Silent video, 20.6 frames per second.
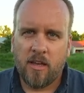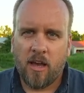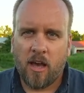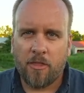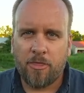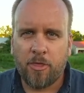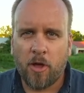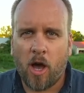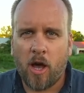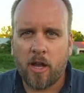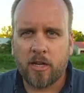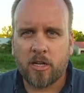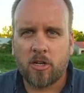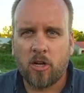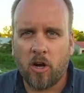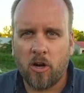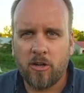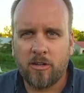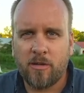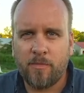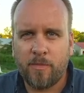A thought
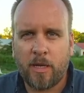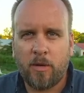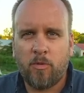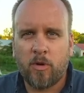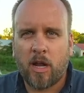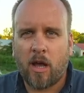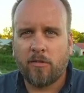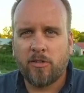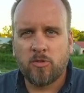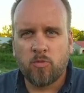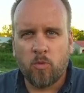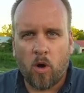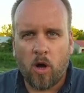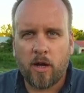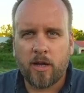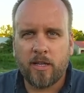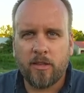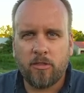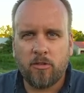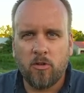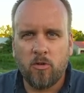occurred to me when I was
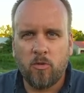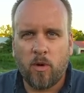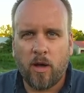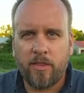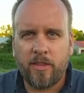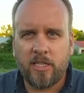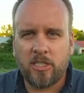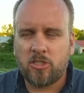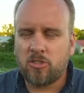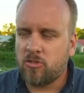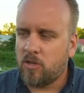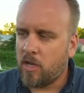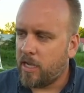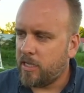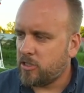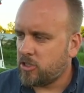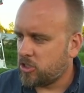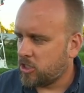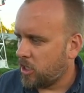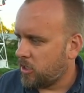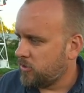walking through one of these
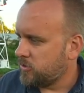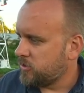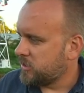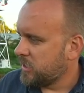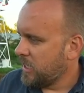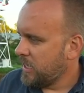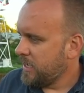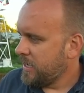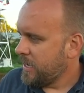trade shows